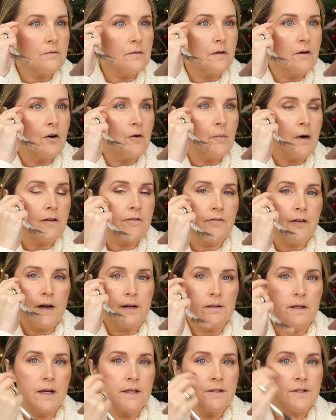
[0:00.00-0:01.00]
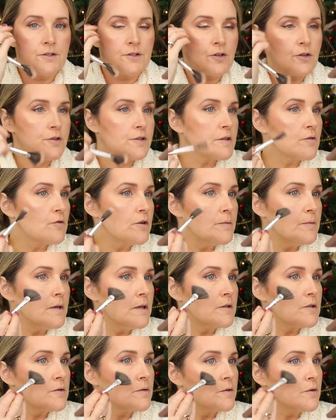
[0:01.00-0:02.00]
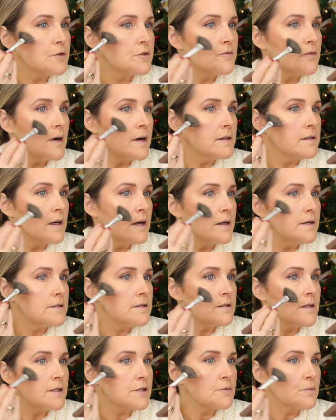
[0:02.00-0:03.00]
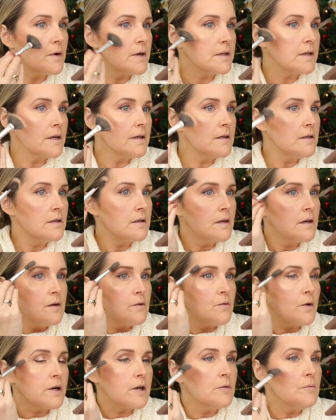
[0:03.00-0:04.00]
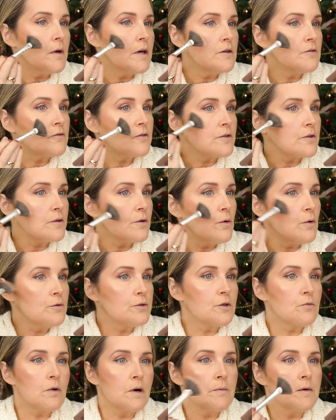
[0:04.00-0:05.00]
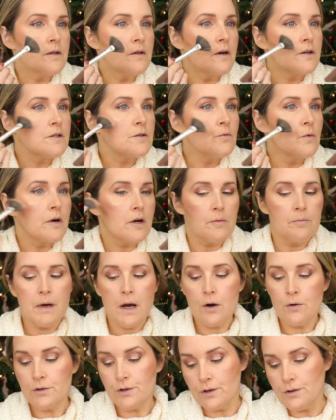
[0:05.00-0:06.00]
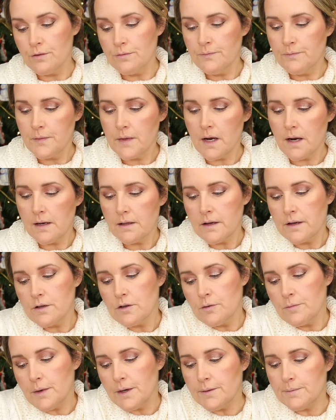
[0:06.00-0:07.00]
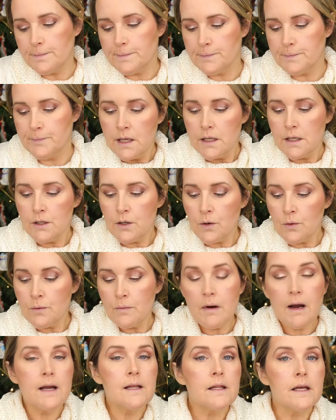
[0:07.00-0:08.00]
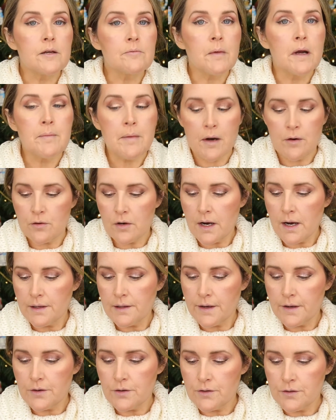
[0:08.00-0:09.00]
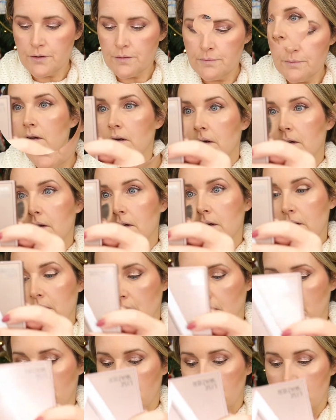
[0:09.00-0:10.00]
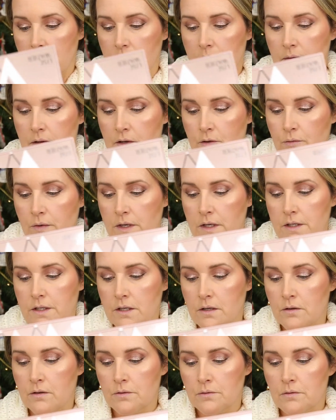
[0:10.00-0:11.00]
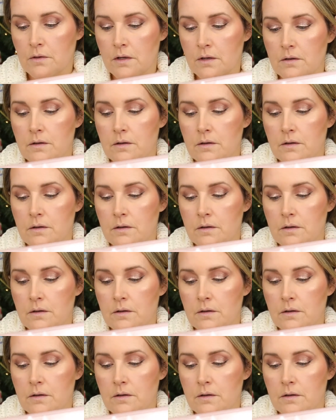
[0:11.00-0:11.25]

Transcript: all my fine lines, it starts creeping into those fine lines, and that's why they recommend for older women not to wear a powder highlighter, but you know, I like my powder highlighters. And then I'm gonna run it down